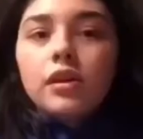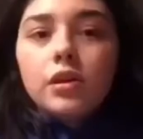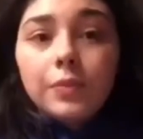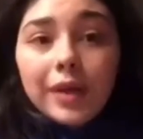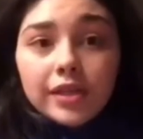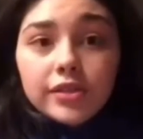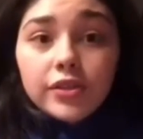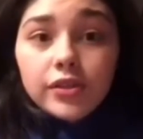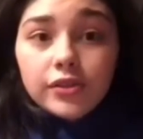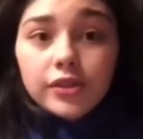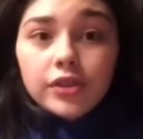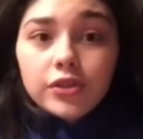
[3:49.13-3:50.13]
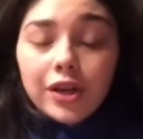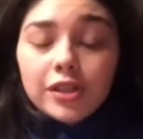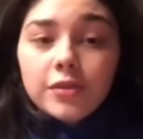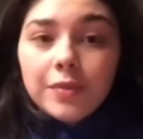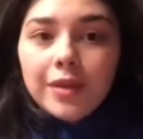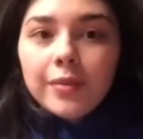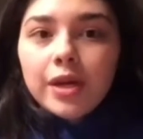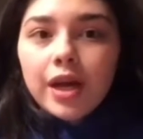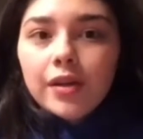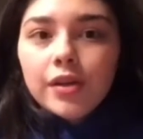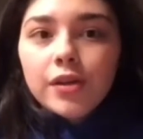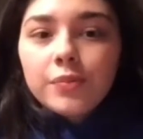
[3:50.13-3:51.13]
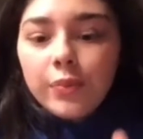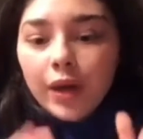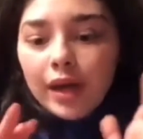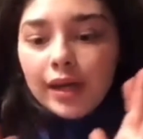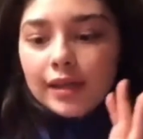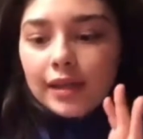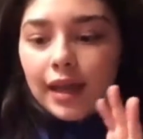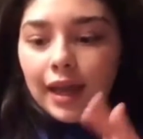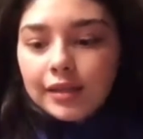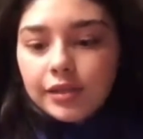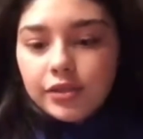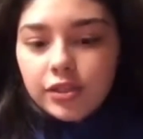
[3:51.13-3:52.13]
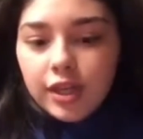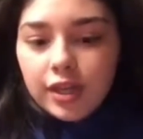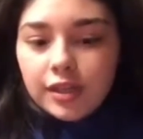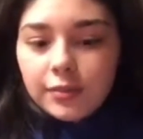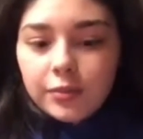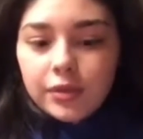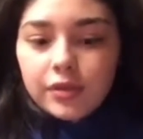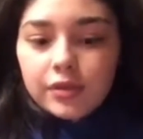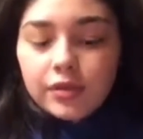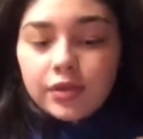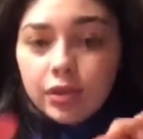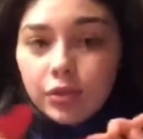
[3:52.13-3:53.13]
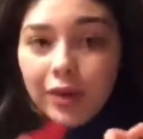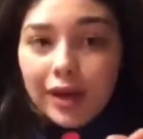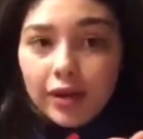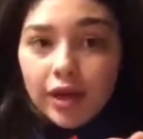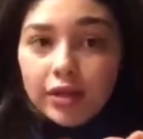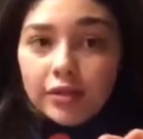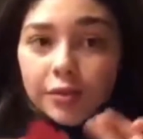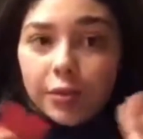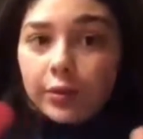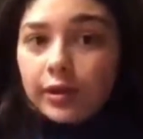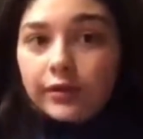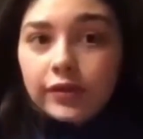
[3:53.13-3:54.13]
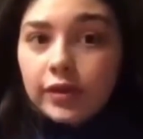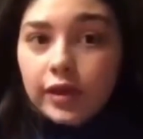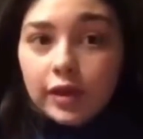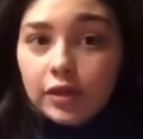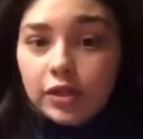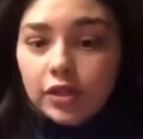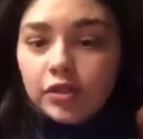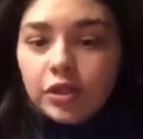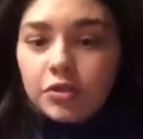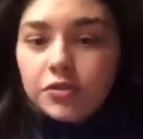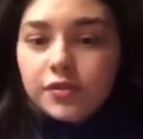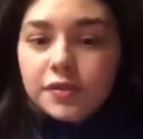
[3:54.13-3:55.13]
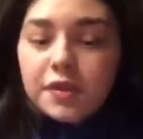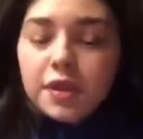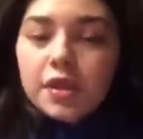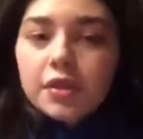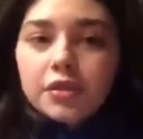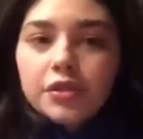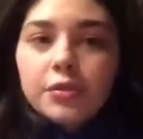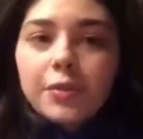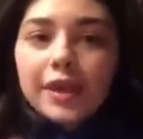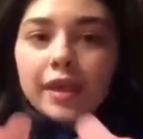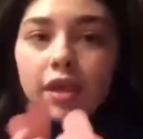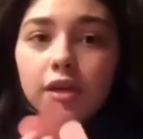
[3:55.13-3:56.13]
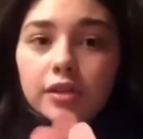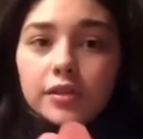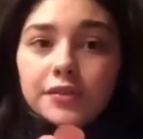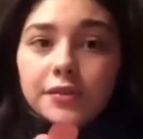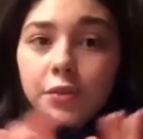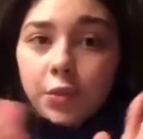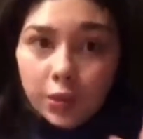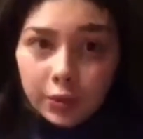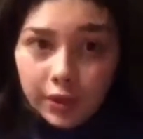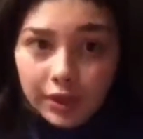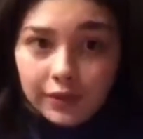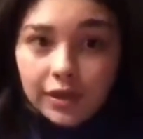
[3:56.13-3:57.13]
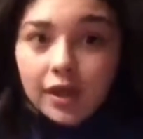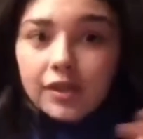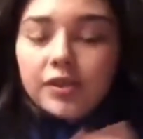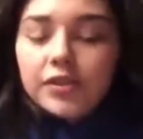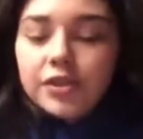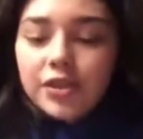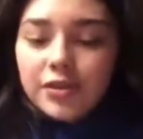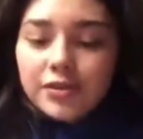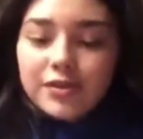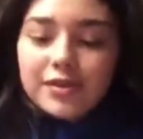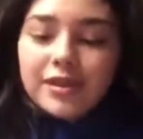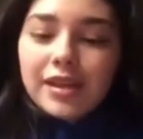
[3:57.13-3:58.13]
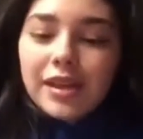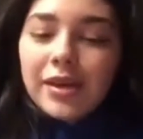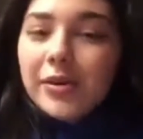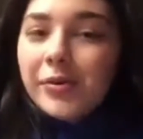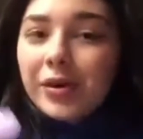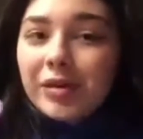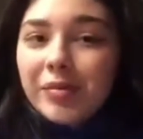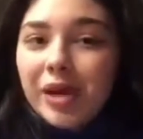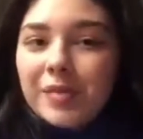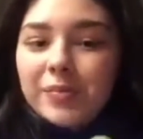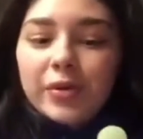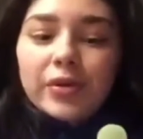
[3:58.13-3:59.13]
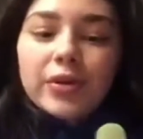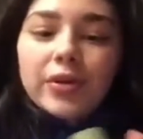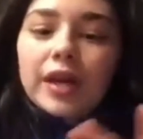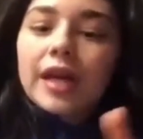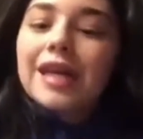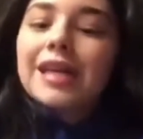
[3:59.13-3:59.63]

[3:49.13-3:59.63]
picked your own construction paper color, but in the end you should end up with 2 red hearts or whatever color you chose, 2 pink hearts or whatever color you chose, 1 purple, green,